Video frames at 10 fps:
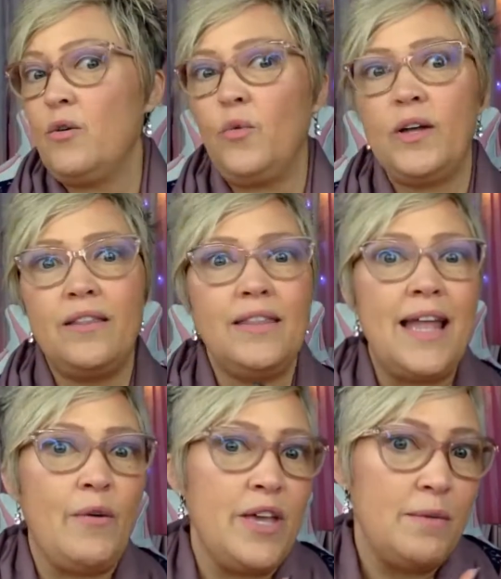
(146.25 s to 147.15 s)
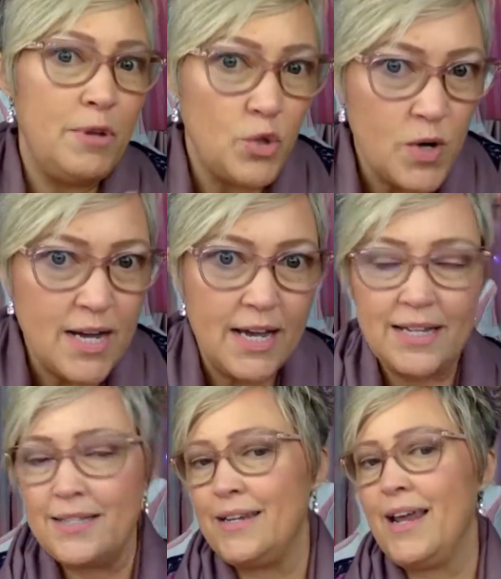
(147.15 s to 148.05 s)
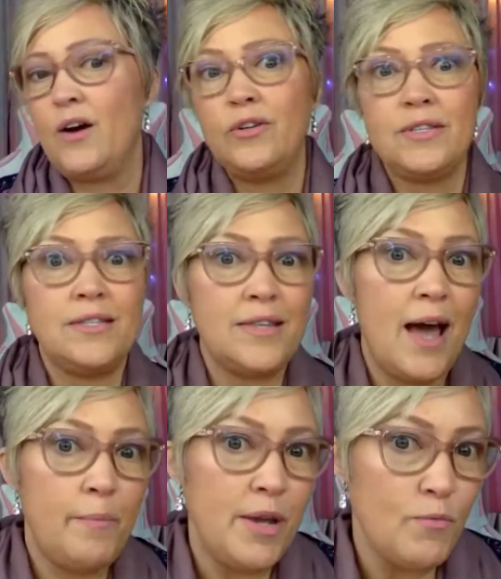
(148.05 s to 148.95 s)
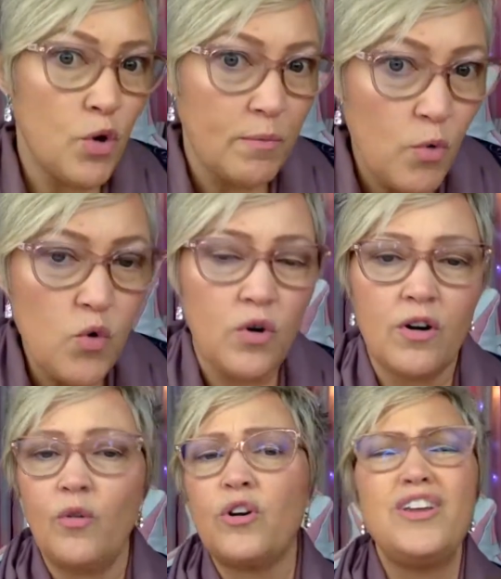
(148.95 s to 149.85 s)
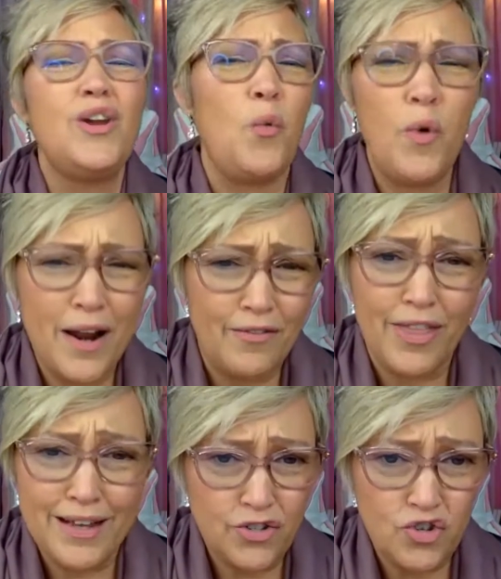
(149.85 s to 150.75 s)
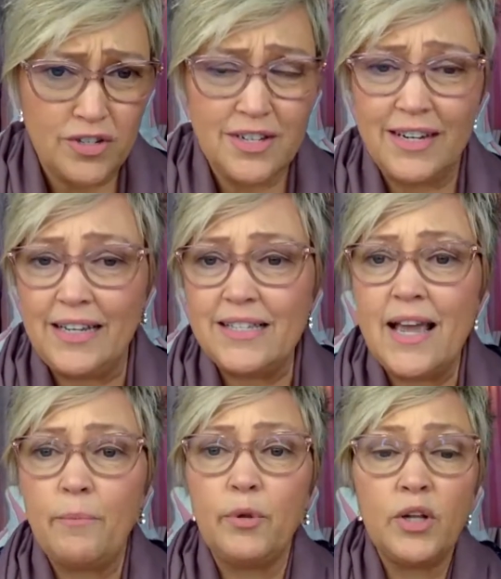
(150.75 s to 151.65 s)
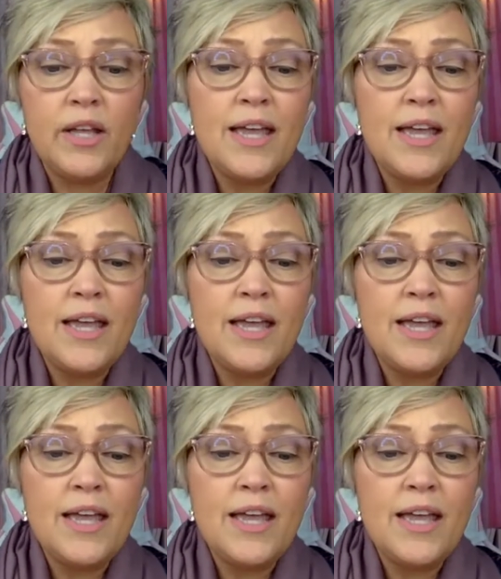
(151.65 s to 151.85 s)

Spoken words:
Well, now he hit me twice, and now it's happening more and more, or, whatever. That's just an example.